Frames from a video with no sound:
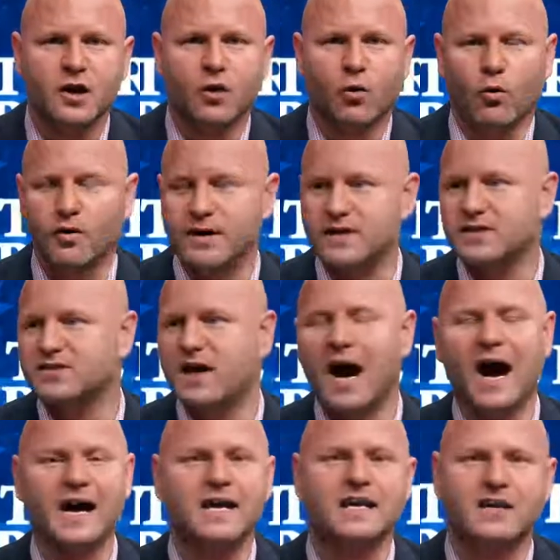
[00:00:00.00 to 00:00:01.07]
or he's
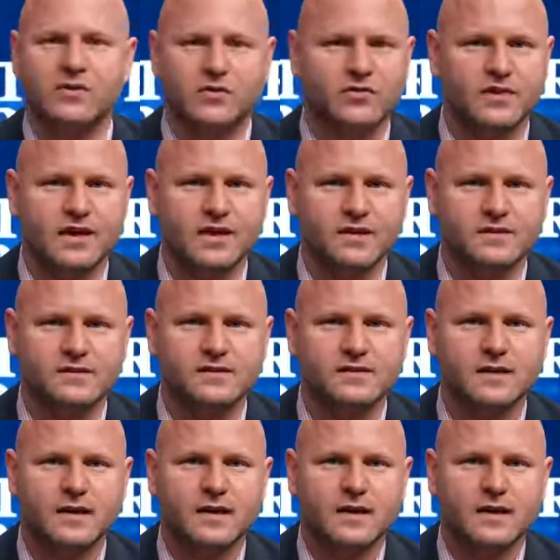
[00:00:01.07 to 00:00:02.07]
hiding things.